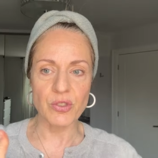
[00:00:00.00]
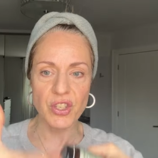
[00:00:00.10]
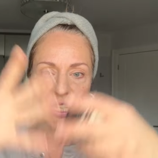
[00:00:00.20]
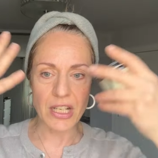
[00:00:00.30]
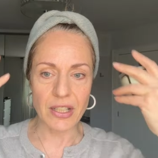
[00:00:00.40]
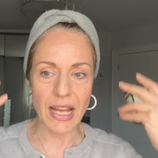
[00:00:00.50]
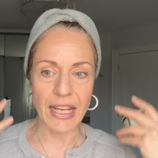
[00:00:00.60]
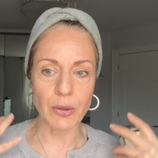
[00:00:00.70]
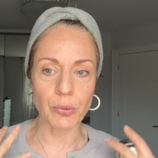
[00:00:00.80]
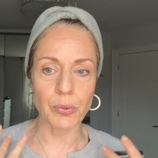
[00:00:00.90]
just kind of
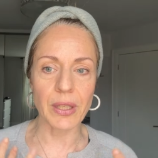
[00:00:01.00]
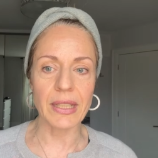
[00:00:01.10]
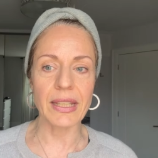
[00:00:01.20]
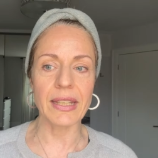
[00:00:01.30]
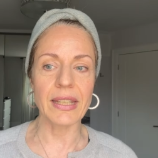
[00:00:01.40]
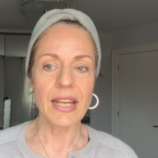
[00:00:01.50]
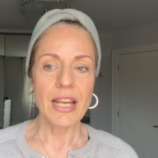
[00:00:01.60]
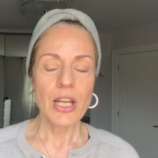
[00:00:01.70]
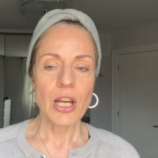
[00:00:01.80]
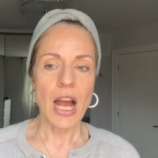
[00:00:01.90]
like really
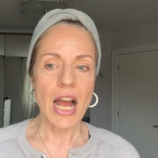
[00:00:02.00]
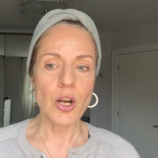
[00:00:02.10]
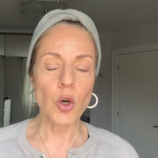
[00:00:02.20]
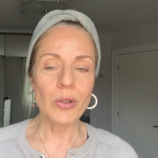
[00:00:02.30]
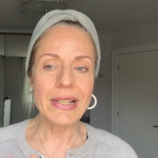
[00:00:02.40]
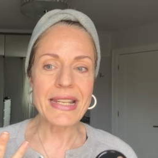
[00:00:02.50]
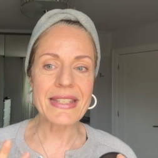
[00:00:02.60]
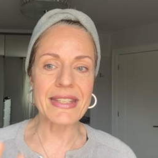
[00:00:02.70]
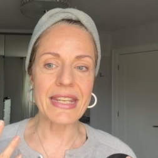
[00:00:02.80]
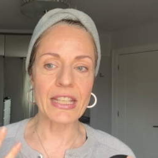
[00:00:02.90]
uh,
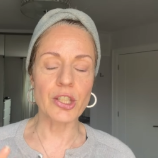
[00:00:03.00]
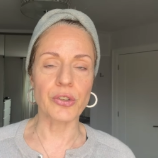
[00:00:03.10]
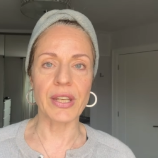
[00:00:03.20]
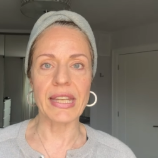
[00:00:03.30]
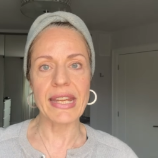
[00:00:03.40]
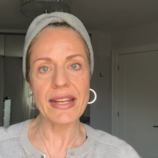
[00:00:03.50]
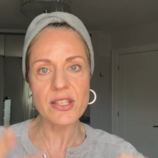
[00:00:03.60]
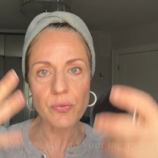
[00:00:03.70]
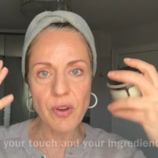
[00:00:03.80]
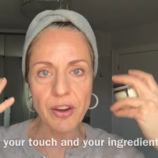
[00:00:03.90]
holistic
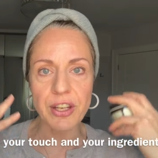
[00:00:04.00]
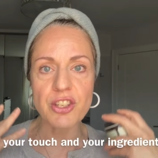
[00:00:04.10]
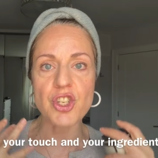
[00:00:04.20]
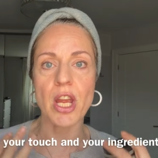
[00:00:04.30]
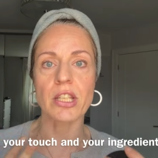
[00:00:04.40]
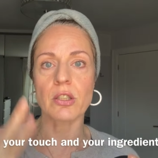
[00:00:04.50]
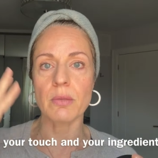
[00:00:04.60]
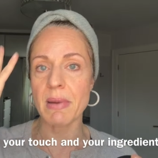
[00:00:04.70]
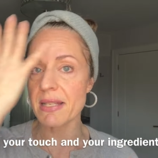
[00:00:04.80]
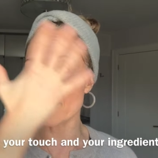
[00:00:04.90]
ingredients, very gentle,
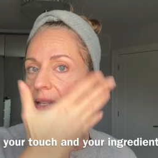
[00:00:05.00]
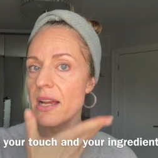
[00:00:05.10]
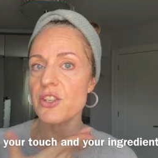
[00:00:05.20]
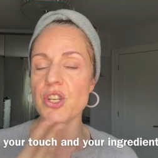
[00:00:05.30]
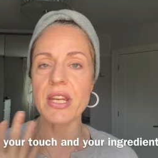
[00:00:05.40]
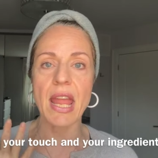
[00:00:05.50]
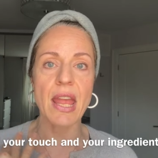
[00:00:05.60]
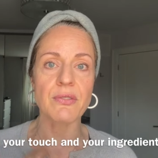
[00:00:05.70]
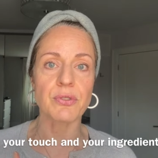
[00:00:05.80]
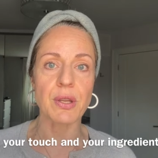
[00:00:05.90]
massaging
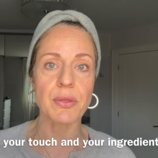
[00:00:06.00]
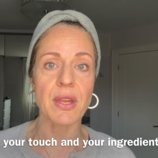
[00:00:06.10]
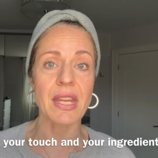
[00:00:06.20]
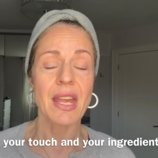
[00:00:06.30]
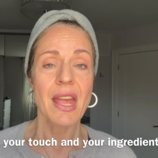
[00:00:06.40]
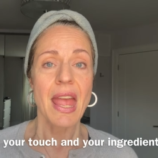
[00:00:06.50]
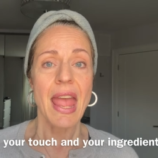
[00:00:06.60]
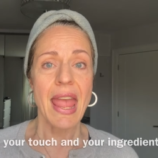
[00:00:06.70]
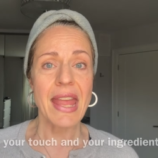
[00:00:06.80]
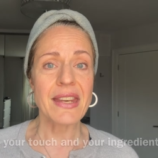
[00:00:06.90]
everything,
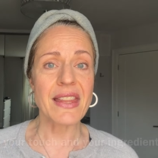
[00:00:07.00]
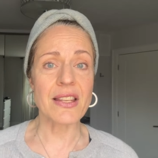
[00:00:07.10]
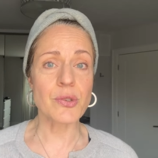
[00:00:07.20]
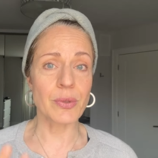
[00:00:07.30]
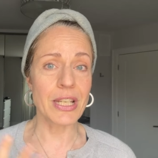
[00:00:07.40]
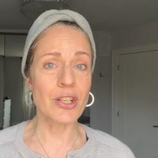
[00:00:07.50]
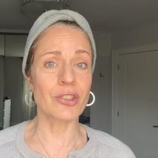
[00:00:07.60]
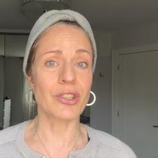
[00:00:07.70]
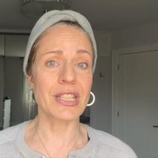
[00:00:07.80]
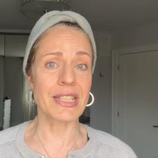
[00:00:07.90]
and that's really going
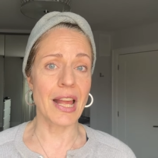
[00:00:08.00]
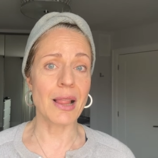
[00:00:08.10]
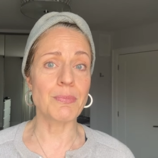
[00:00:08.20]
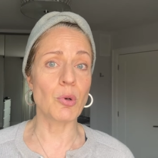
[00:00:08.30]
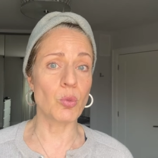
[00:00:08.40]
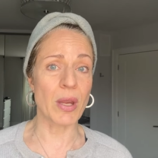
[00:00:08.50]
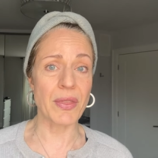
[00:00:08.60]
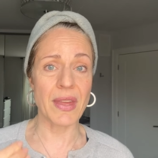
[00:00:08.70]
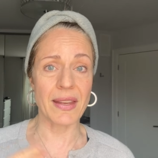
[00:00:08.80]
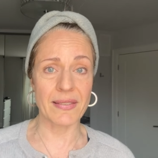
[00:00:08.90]
to help
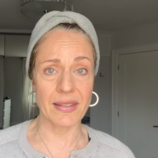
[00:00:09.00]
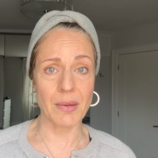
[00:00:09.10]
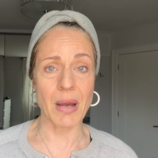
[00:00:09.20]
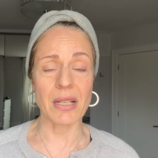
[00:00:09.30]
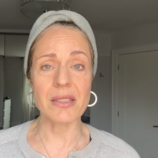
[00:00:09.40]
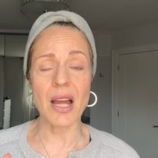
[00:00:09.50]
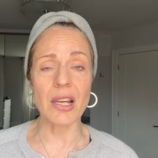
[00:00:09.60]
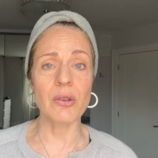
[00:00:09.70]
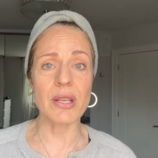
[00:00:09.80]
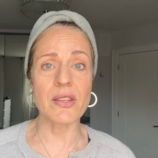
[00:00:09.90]
with eczema.
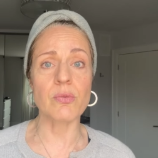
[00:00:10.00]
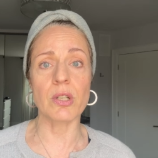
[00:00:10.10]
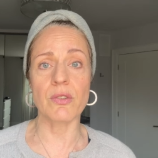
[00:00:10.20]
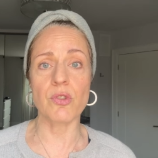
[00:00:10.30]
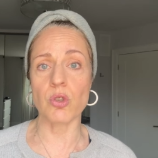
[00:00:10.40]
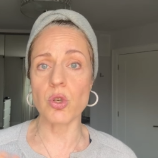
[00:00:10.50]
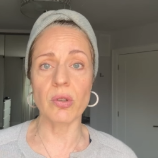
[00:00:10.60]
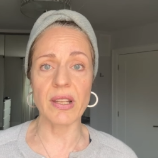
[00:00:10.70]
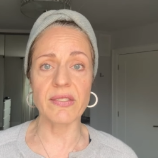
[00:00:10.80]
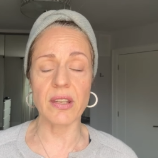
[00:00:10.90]
Tallow is one of those
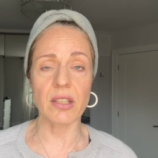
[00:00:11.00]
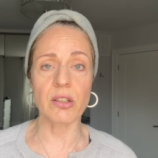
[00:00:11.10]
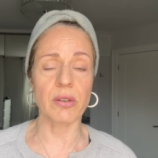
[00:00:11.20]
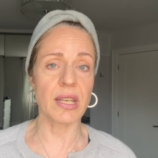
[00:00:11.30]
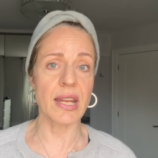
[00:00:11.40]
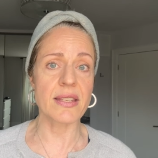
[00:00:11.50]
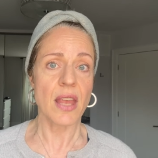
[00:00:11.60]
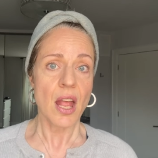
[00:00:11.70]
holistic ingredients